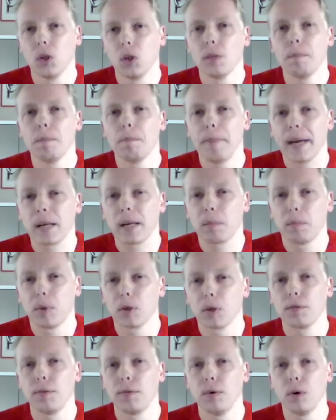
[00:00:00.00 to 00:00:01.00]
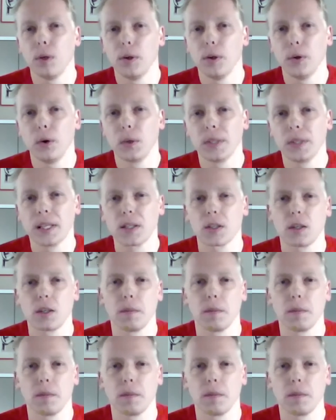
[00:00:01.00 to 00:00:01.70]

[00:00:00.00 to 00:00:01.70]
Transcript: modem portfolio that